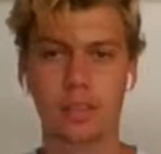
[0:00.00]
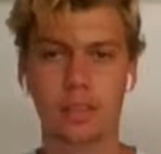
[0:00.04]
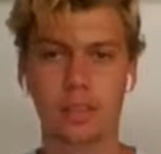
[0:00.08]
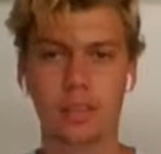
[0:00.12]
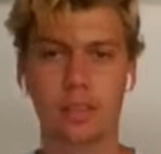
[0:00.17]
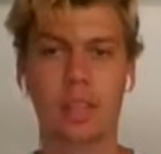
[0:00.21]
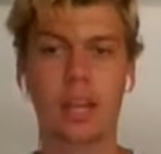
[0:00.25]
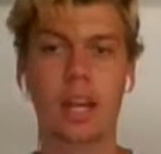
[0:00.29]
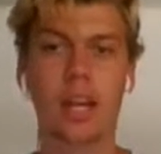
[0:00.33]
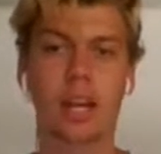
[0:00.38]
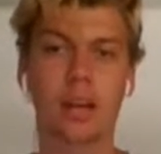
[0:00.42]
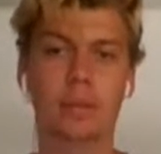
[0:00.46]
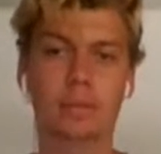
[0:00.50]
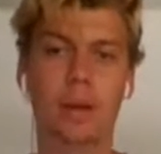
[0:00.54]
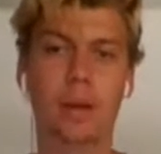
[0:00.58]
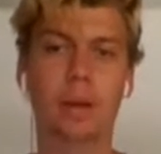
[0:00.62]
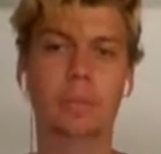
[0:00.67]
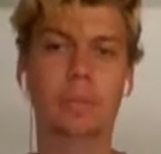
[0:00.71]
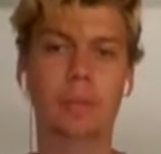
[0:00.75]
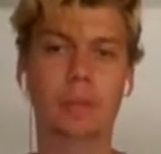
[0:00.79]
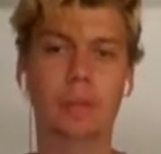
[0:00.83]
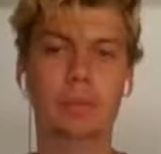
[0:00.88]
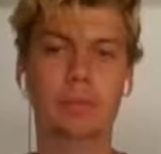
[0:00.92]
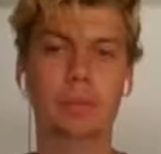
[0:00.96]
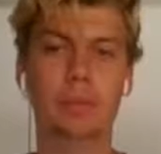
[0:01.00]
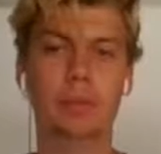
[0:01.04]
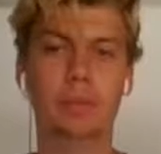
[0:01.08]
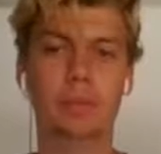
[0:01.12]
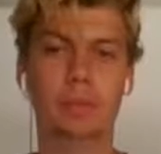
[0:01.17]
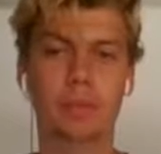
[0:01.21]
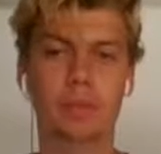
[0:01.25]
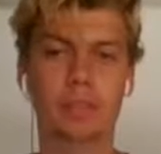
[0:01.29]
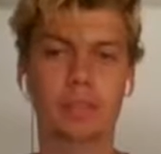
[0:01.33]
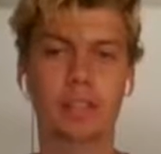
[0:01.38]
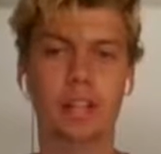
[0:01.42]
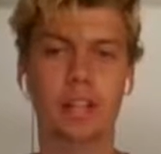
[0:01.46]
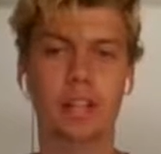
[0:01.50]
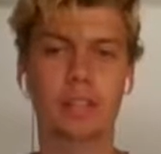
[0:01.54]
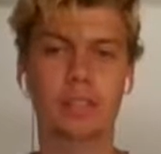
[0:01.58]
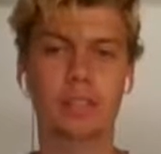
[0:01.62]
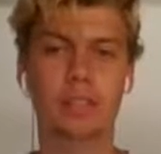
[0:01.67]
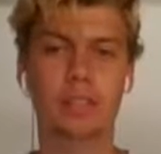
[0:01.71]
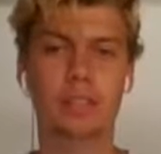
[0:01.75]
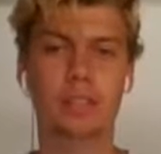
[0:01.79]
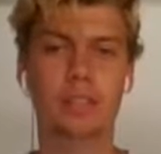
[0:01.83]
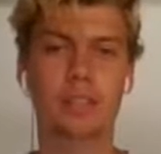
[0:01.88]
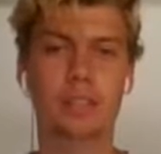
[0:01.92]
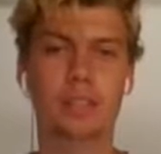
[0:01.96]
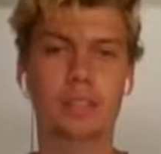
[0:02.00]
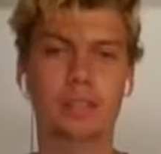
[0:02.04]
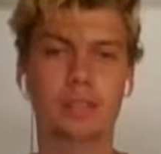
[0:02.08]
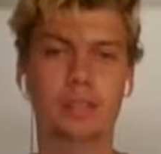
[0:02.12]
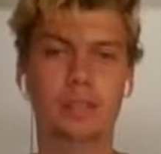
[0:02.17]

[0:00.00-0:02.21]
Yeah, it might be a bit more challenging.